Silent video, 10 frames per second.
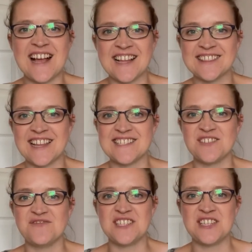and lesson
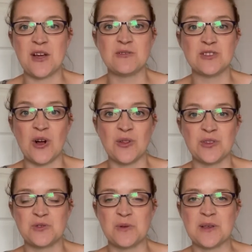videos on the
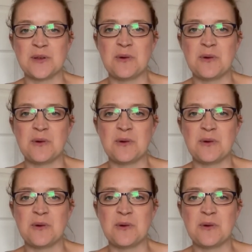Twinkl